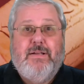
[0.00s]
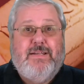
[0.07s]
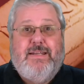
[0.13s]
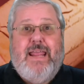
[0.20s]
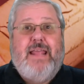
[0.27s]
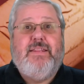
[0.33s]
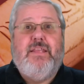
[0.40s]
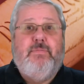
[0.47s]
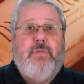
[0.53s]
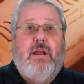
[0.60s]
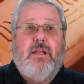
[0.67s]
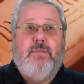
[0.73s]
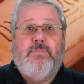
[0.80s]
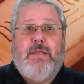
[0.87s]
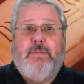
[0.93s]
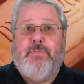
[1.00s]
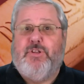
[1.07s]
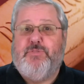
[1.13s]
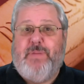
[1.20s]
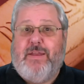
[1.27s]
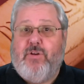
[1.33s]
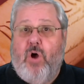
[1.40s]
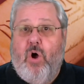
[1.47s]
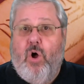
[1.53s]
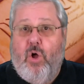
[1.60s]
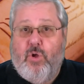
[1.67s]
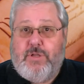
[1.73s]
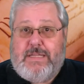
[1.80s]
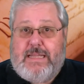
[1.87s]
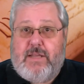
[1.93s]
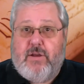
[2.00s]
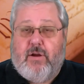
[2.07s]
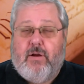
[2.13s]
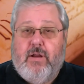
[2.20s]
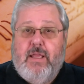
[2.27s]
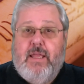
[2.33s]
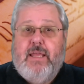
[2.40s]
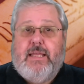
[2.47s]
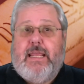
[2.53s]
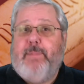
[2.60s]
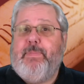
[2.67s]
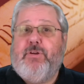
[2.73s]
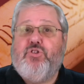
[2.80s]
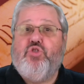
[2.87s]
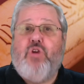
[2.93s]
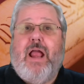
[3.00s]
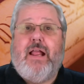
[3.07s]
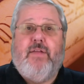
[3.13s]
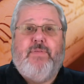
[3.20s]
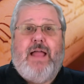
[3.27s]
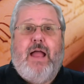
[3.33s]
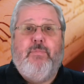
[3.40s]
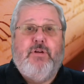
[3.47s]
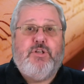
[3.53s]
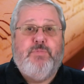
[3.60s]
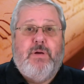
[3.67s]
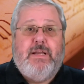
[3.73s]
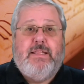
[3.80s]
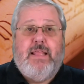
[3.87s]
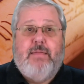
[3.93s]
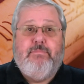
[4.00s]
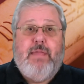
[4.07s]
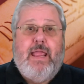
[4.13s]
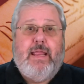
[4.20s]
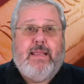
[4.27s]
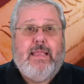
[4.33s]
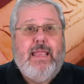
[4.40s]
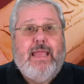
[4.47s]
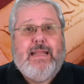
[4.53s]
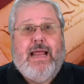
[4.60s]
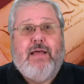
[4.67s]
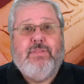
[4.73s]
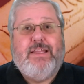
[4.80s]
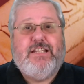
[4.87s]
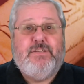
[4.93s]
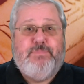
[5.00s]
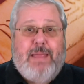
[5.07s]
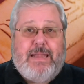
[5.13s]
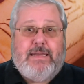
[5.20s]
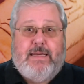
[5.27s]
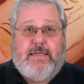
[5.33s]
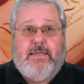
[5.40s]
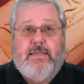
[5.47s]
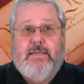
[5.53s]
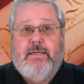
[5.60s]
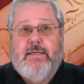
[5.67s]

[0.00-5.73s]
Today, the American people spend all year keeping track of how much money they make and how they spend it.